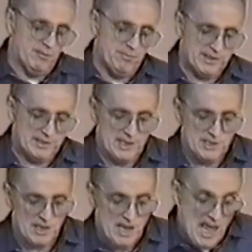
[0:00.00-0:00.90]
sea of
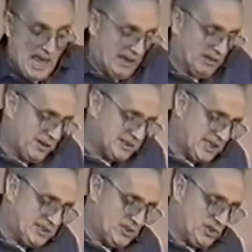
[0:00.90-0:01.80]
meditation. And look what it
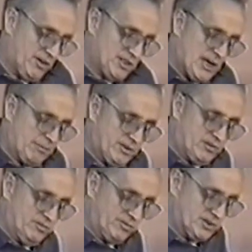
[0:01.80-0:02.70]
says in Jonah chapter
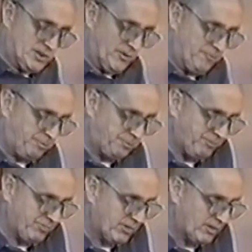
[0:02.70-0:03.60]
2, verse 2.
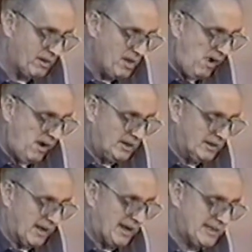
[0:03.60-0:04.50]

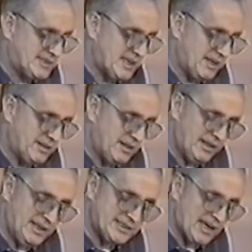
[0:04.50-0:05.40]
And
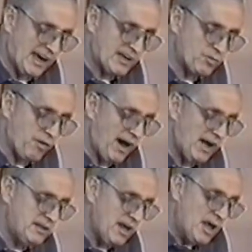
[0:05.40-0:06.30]
he said, I
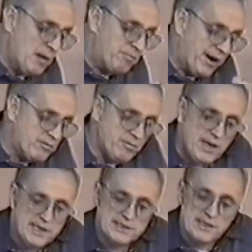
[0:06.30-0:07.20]
cried by
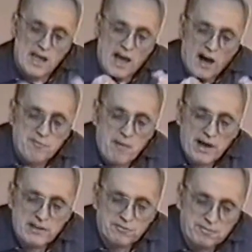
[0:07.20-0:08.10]
reason of
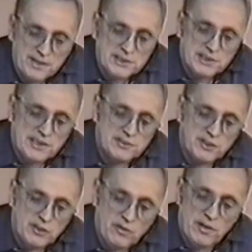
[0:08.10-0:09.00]
my affliction
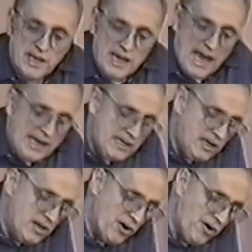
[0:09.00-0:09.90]
unto the Lord, and
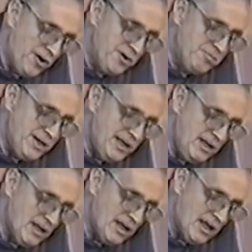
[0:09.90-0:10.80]
he heard
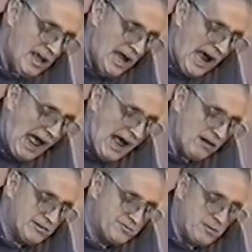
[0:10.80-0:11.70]
me
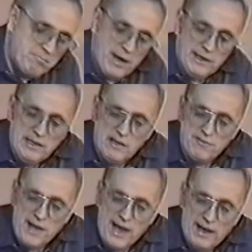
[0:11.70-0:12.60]
out of the belly
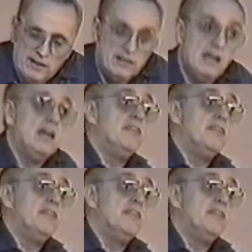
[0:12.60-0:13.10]
of hell.